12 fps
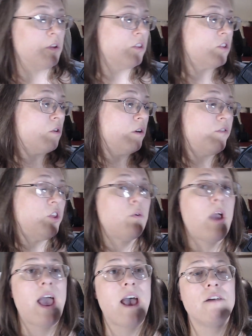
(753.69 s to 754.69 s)
So if you
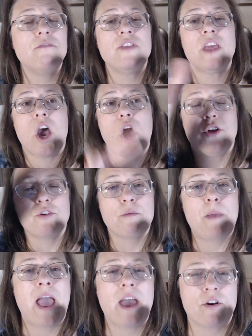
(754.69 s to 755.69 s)
have the other
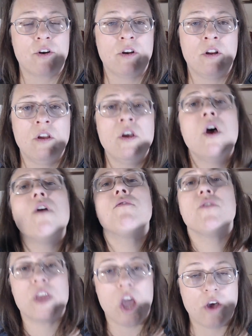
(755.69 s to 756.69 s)
pattern for
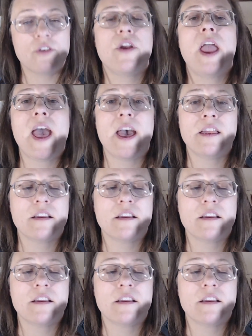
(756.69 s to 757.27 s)
the other hat,